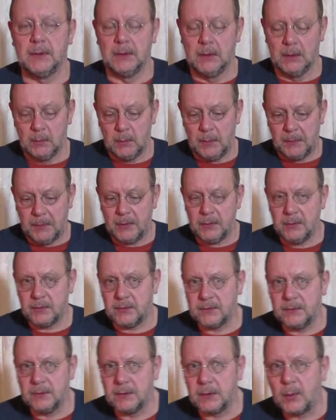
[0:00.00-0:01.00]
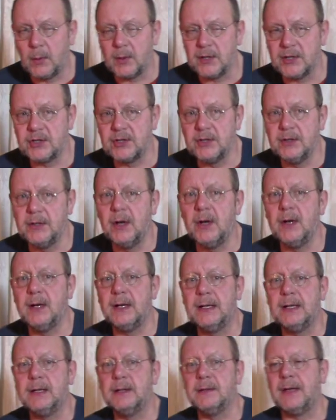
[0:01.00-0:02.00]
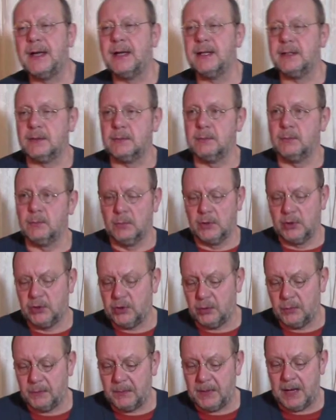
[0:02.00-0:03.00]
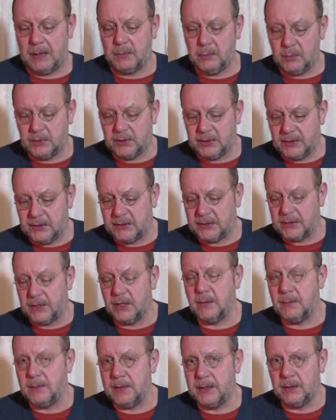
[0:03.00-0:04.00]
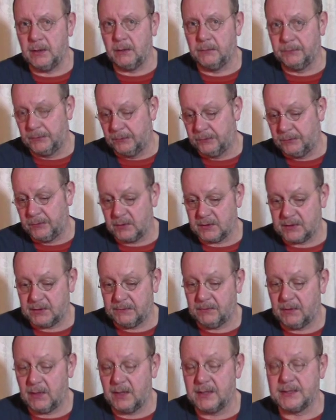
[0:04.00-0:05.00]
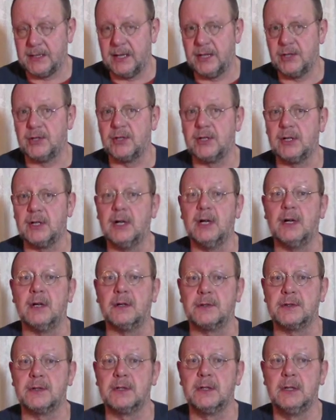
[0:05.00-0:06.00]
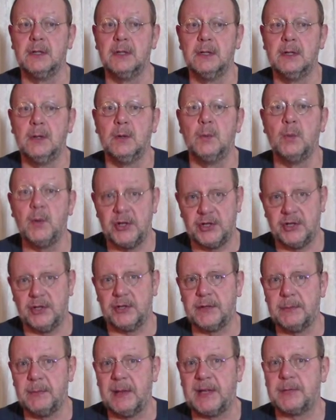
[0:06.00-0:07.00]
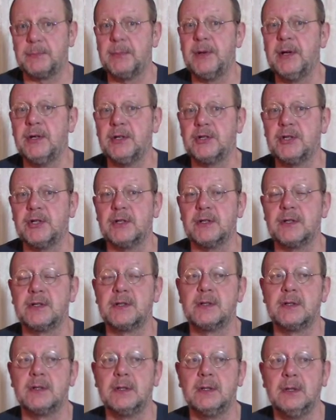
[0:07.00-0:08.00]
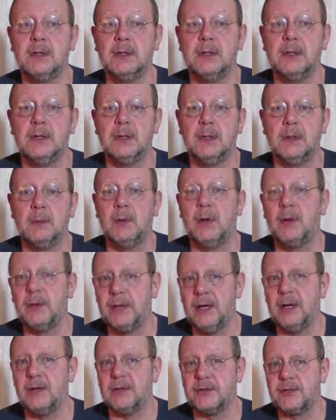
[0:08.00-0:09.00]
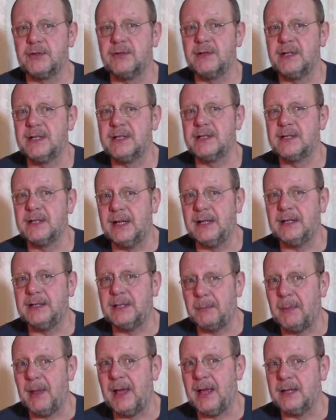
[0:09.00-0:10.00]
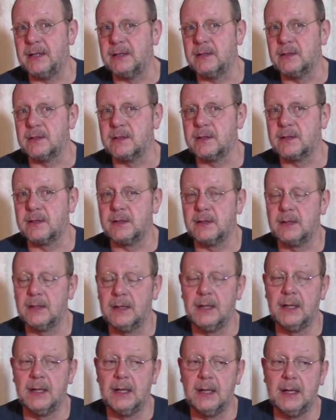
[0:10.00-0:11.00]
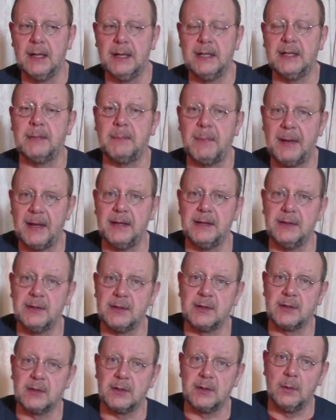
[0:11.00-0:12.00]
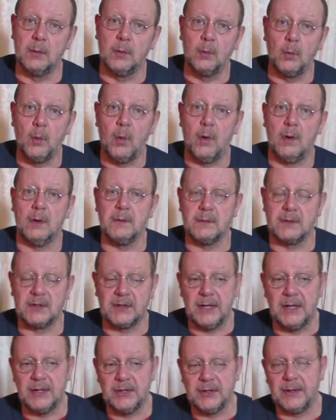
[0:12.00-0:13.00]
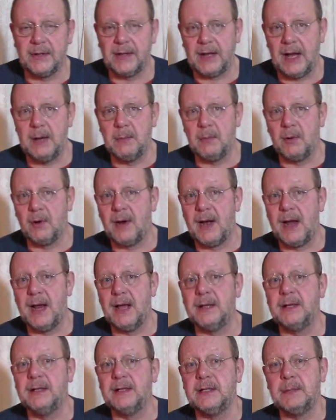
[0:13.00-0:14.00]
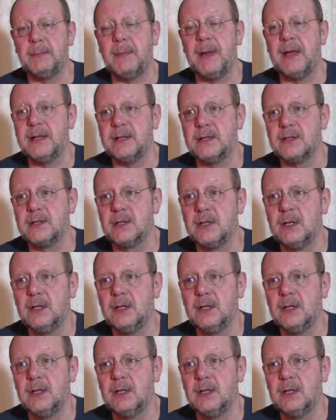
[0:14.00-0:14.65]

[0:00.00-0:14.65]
We posed the question earlier that we should be able to determine of the 4 civilization cards which is the best purchase. Well, the answer is it depends. It depends what stage of the game we're at, and it depends